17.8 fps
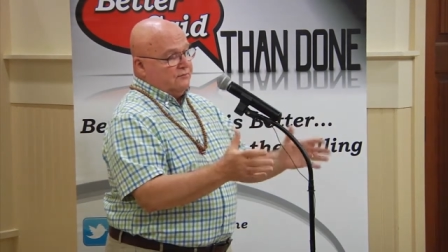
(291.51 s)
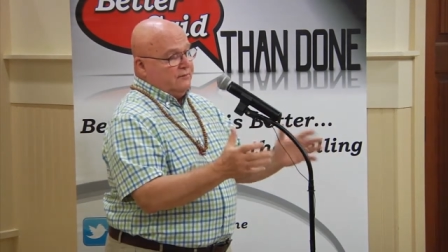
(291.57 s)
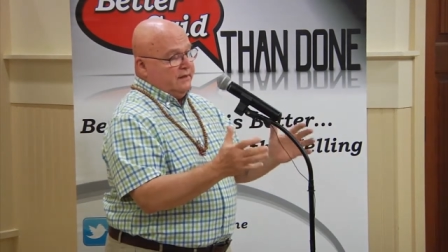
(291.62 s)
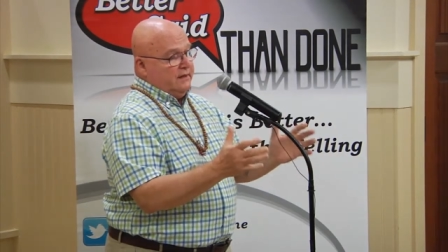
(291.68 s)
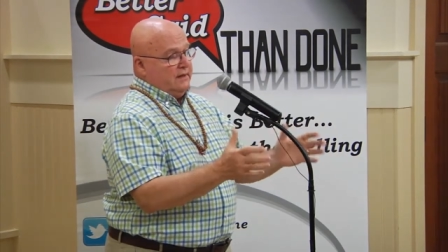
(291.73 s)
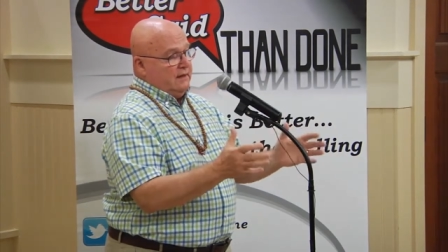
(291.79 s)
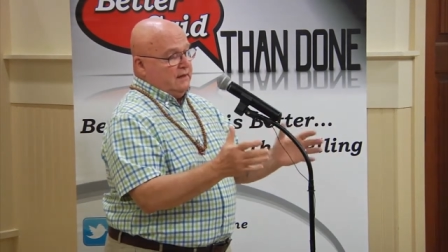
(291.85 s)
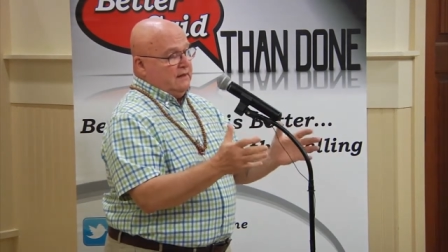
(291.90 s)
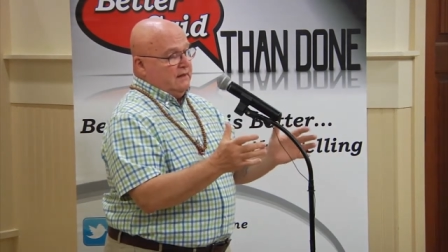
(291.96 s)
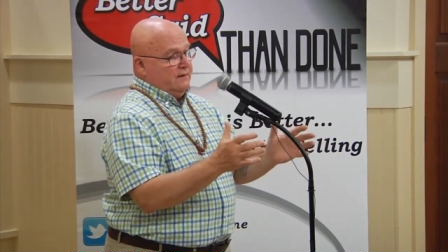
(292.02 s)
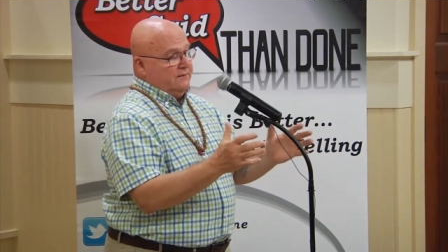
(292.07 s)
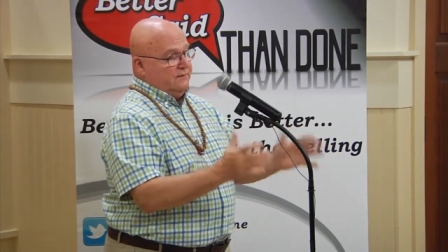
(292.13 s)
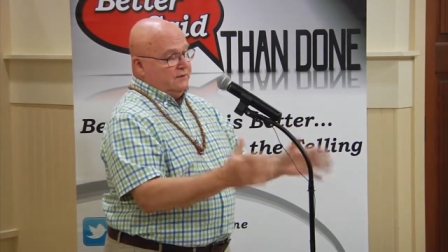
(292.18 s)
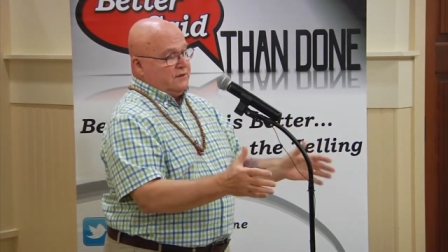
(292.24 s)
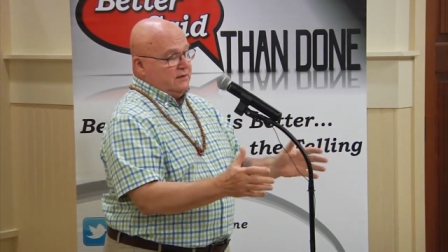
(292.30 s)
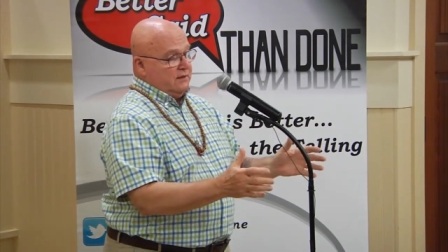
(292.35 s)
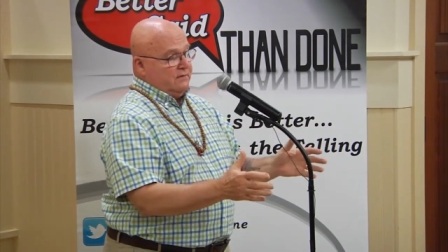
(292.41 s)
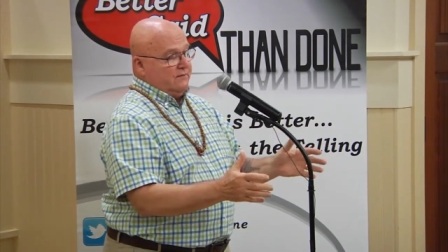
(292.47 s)
3
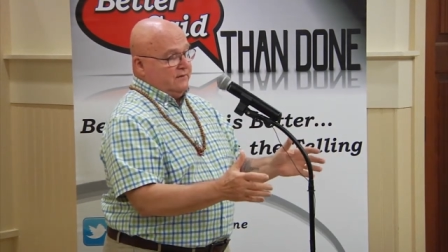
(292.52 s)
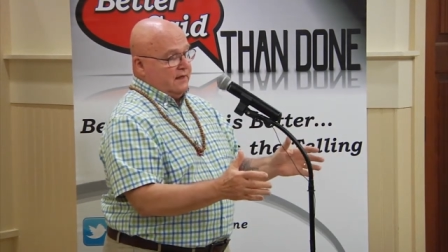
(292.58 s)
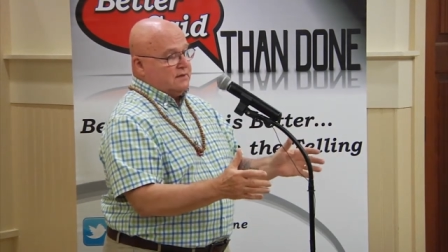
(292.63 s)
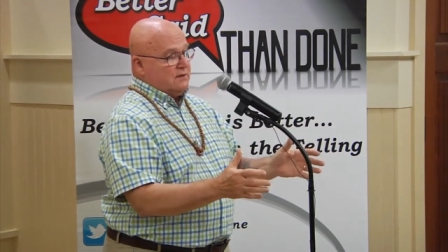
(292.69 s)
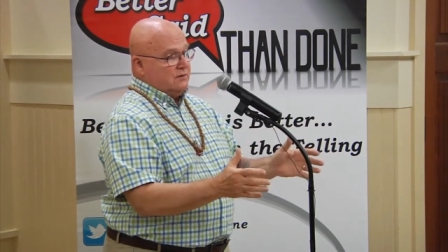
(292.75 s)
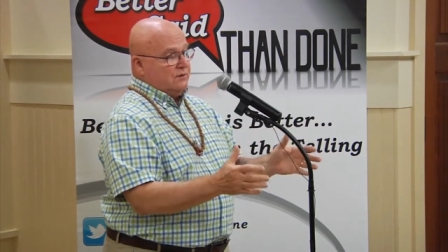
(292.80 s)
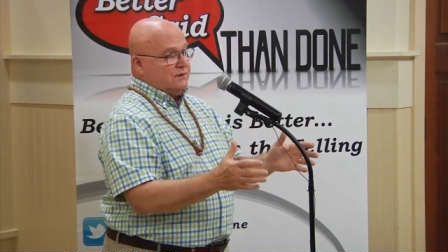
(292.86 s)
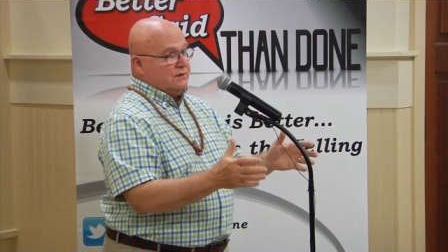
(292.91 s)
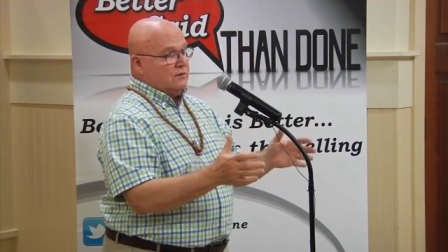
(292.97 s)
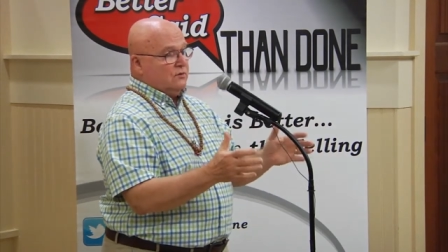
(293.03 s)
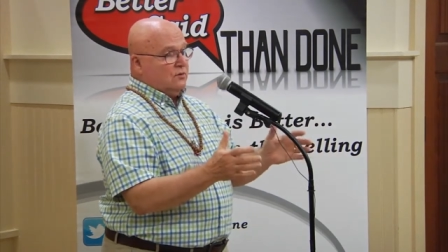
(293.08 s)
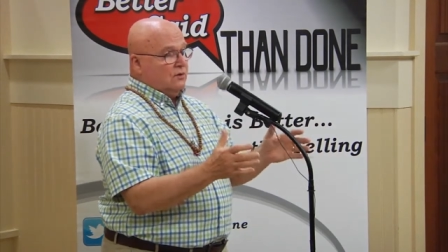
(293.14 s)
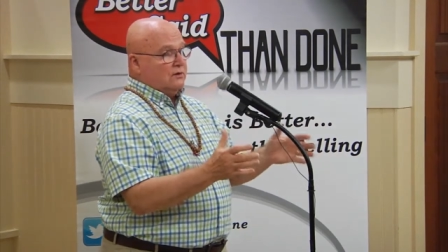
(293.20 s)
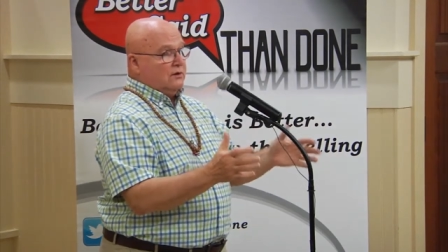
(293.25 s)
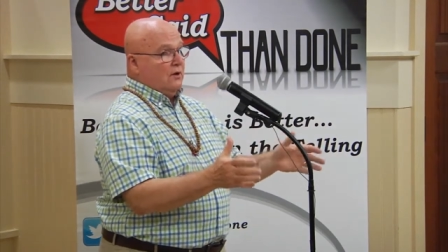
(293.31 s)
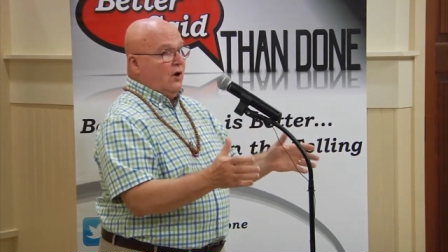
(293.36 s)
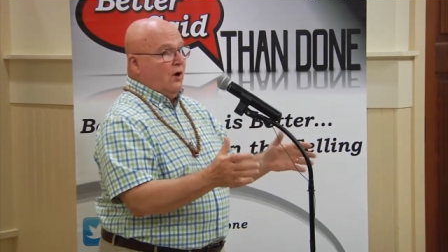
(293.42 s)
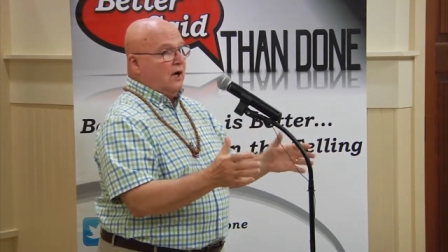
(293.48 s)
fishing vessels
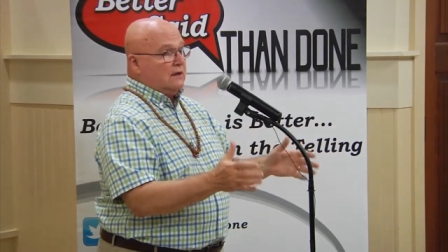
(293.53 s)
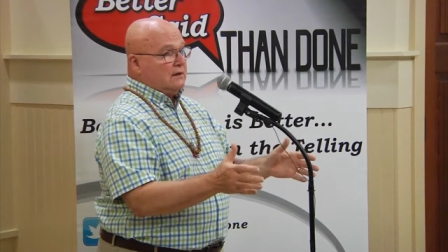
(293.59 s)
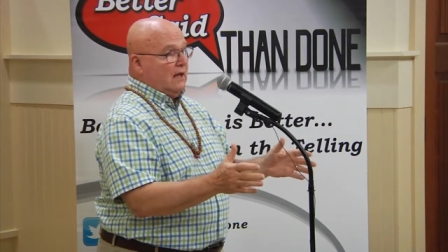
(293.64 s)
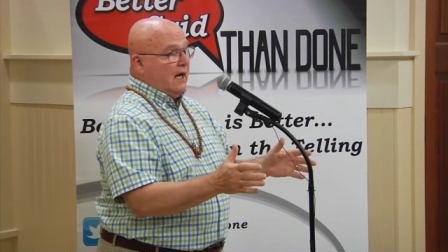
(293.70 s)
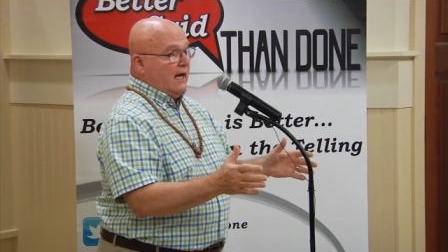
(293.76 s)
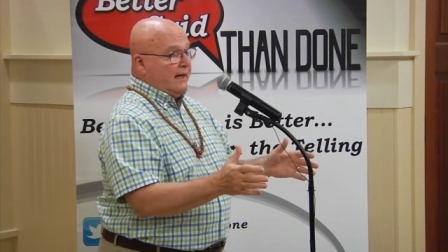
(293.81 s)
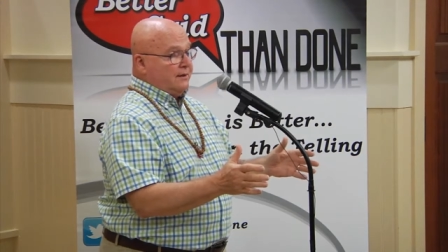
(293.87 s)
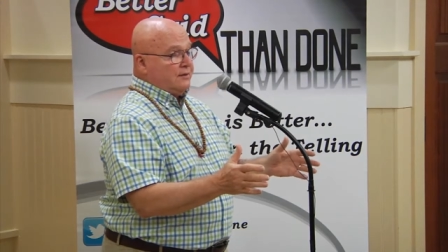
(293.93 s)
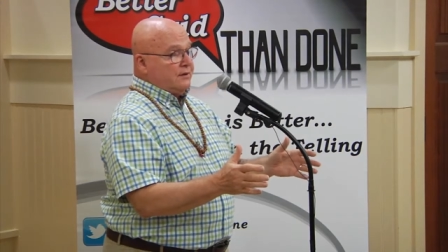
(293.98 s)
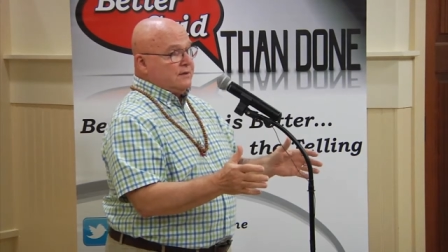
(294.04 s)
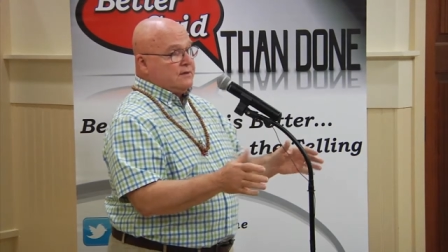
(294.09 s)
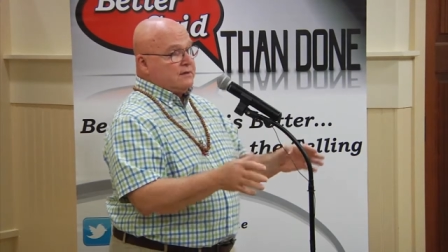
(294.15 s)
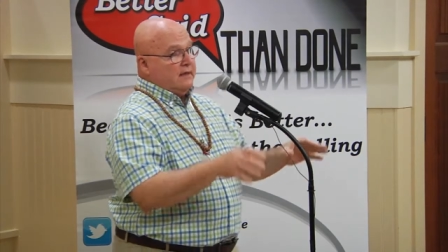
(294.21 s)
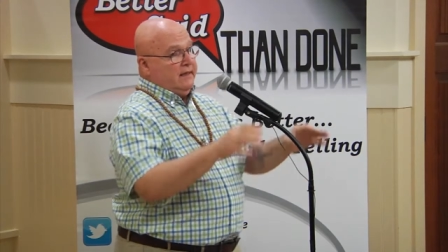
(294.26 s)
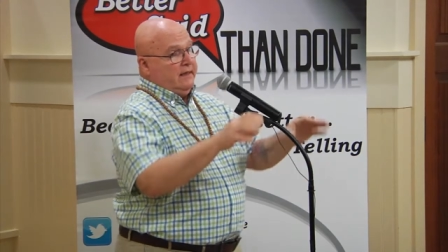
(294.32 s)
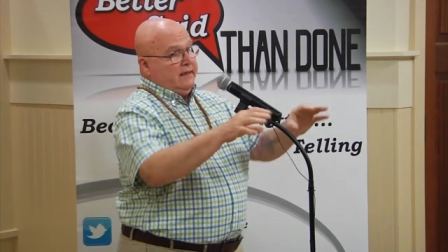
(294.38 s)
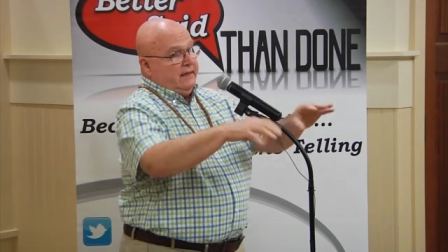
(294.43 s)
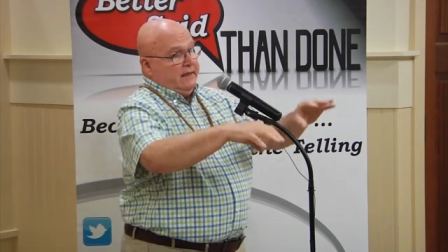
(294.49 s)
called
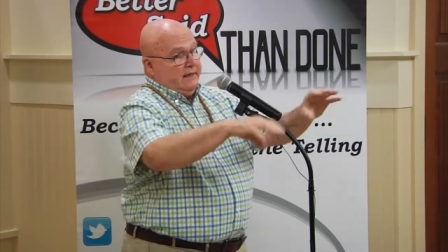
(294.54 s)
longliners,